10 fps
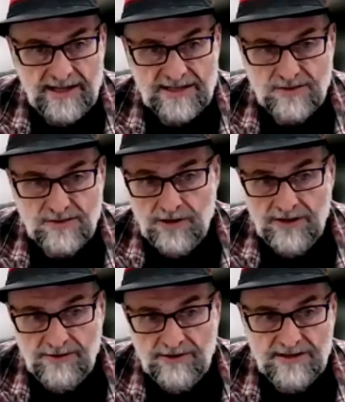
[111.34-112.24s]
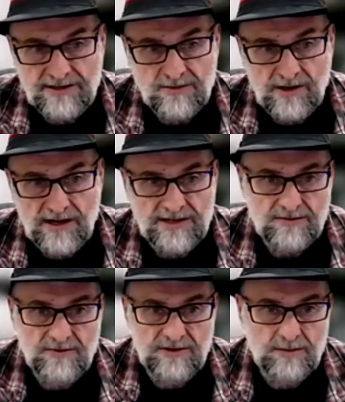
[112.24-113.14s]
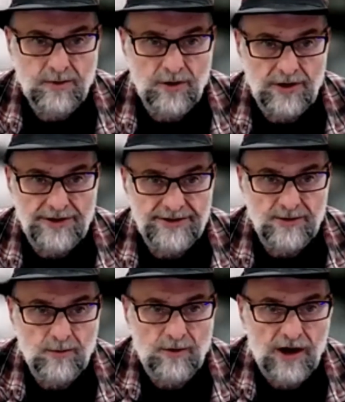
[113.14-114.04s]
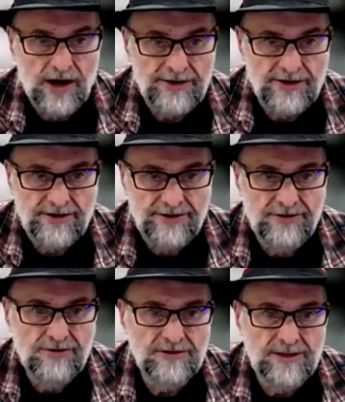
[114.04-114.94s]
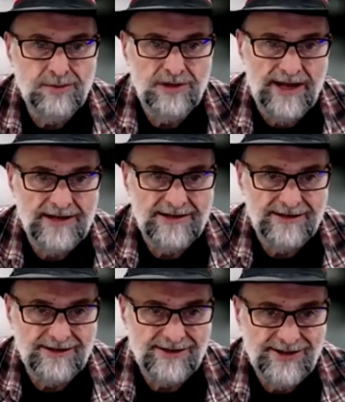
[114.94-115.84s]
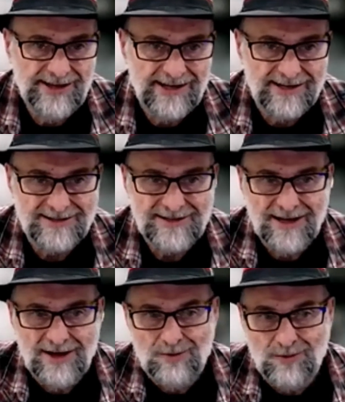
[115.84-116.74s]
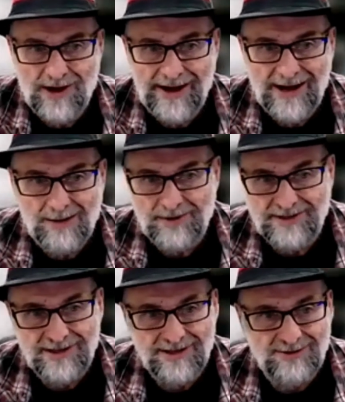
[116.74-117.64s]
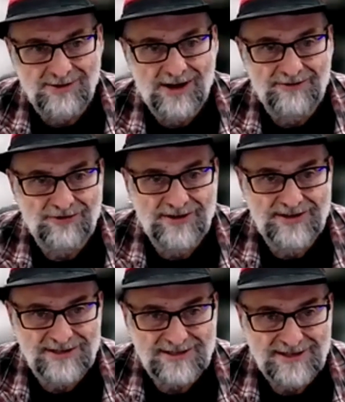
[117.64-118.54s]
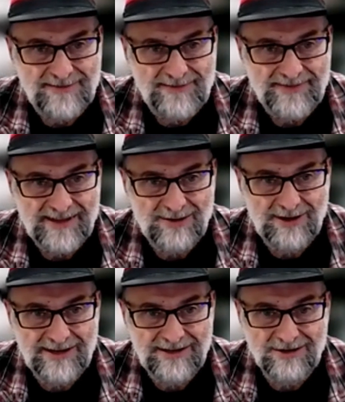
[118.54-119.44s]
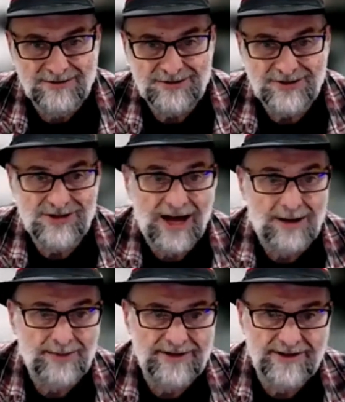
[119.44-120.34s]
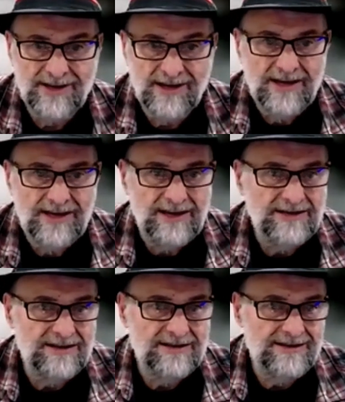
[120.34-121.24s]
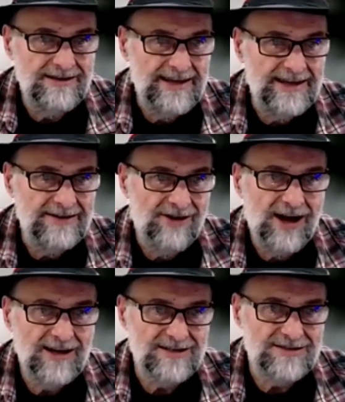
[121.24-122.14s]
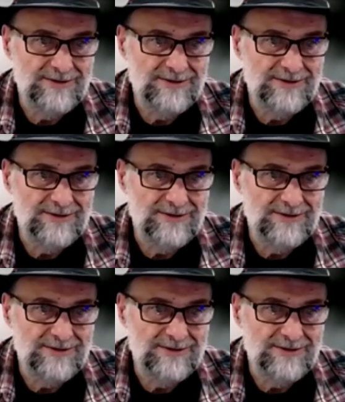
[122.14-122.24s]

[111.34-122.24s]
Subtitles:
And that's one of the reasons why it's really important to water newly planted things right up until the ground freezes. Right. You don't stop in end of August